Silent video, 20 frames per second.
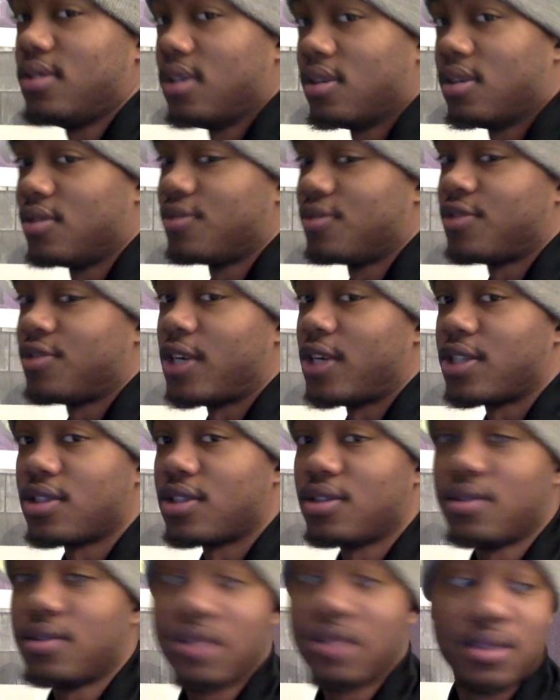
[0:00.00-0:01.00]
You know,
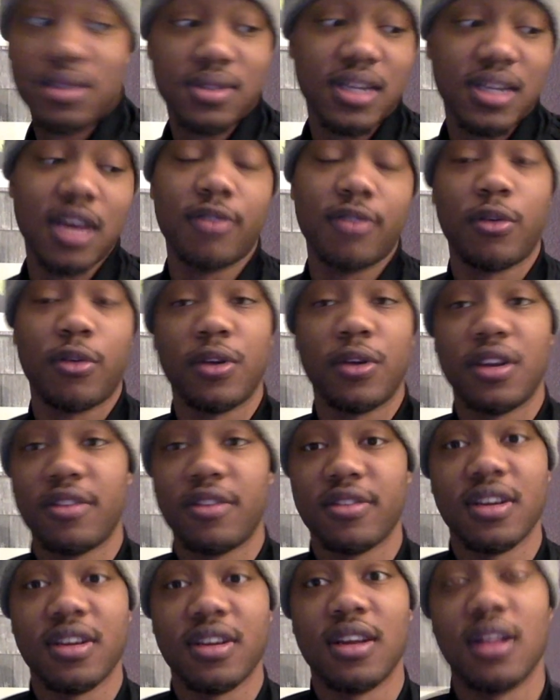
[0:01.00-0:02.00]
Fresno and California
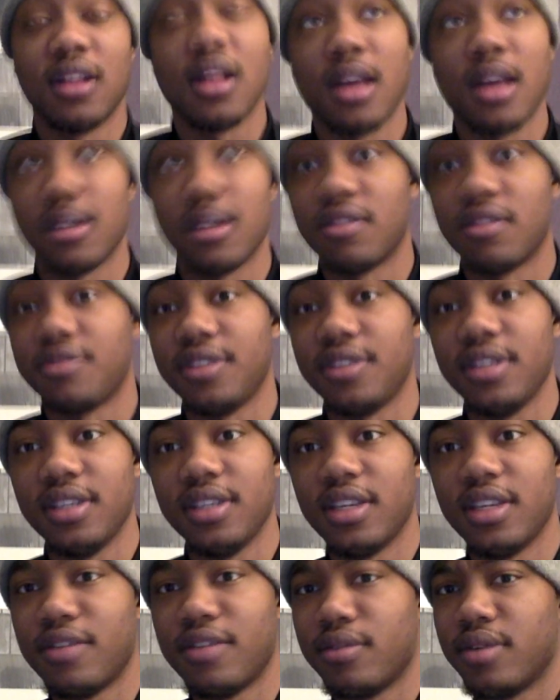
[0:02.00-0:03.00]
definitely got a lot of
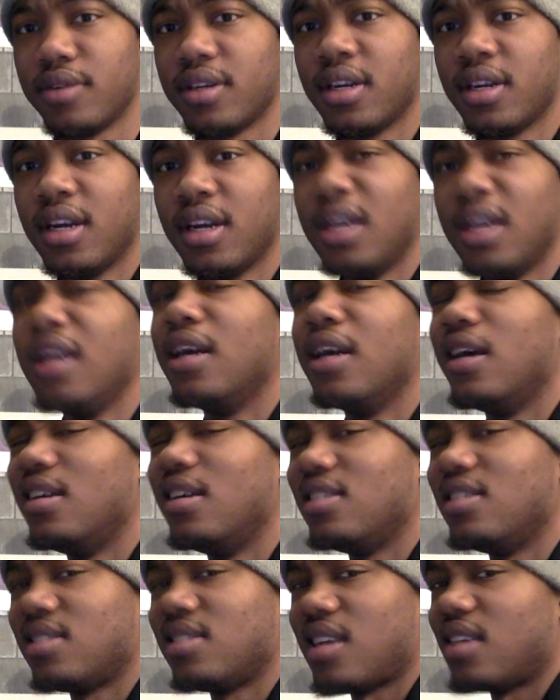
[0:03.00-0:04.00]
graffiti everywhere.
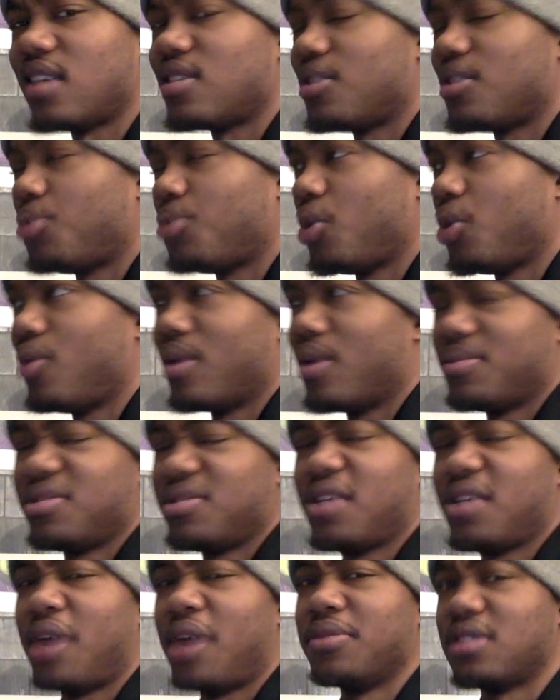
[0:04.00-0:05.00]
And it's not to the point where
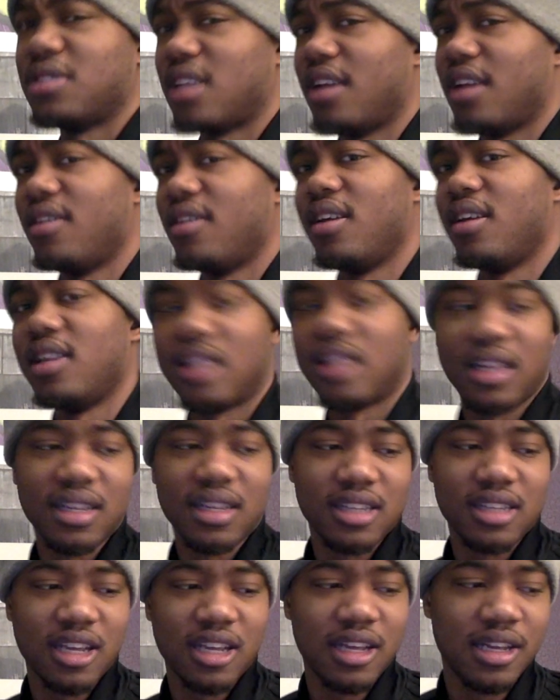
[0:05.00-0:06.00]
I was scared or anything
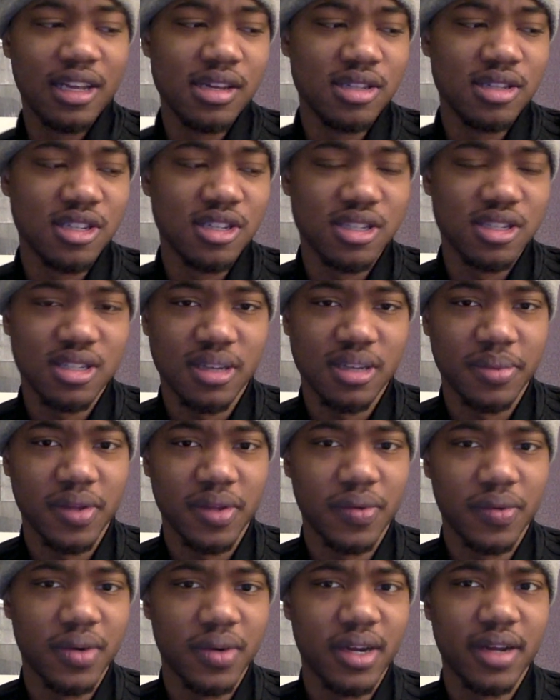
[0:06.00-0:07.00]
like that. It's just
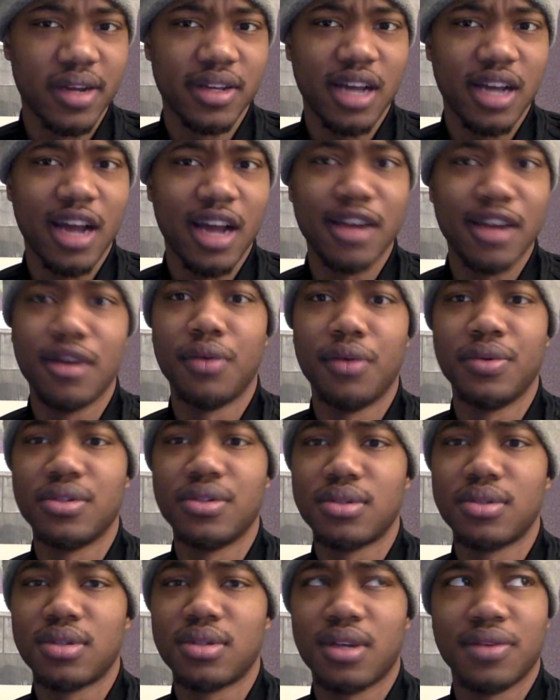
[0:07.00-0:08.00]
something where I
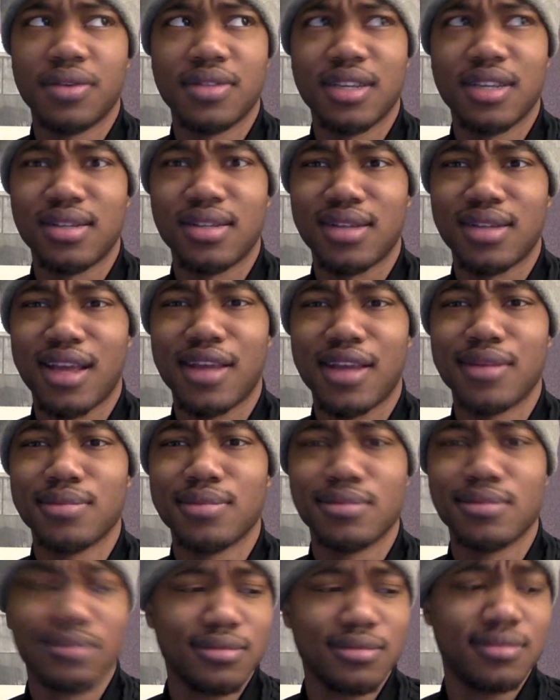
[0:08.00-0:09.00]
noticed. I was like, damn,
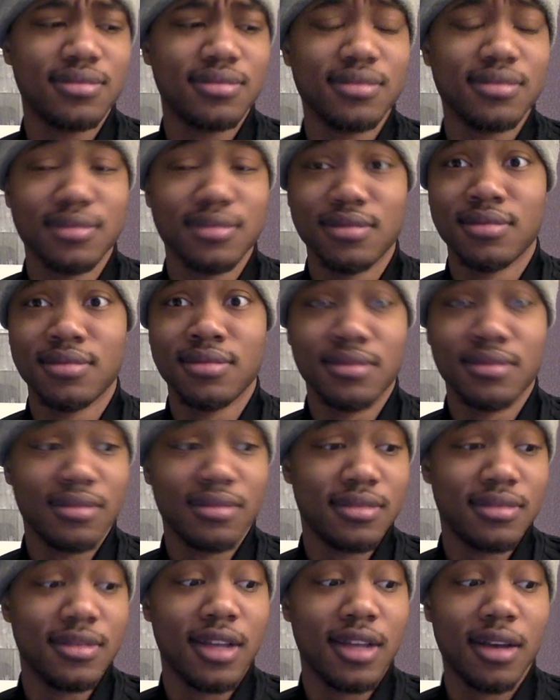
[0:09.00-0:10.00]

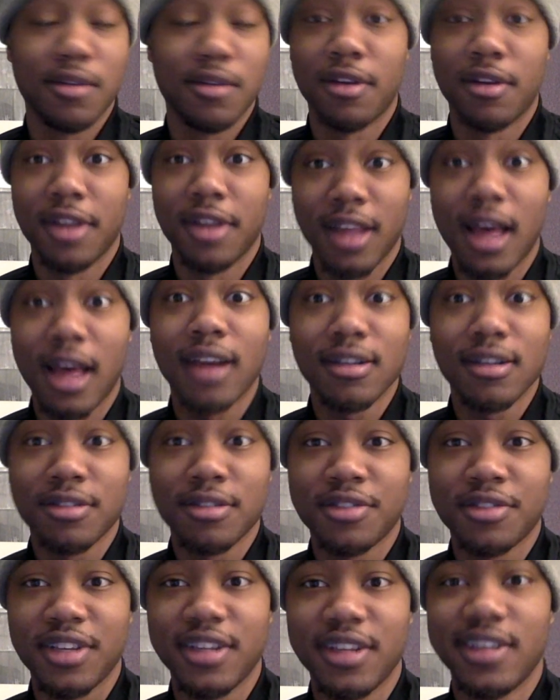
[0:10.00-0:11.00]
we got a lot of
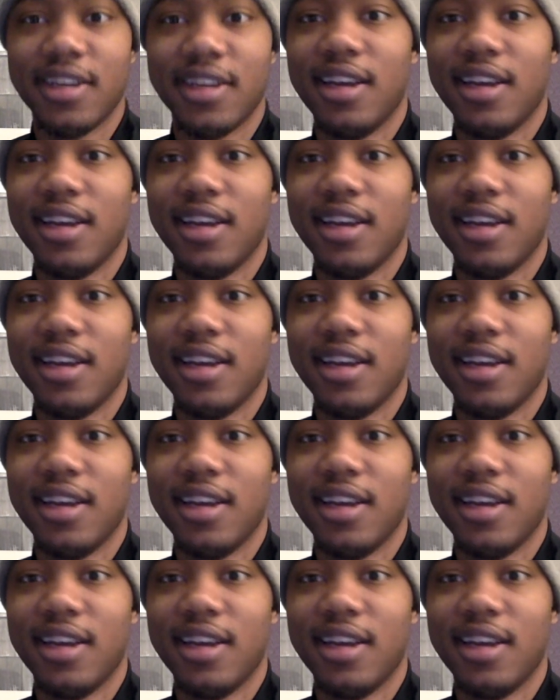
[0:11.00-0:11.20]
graffiti.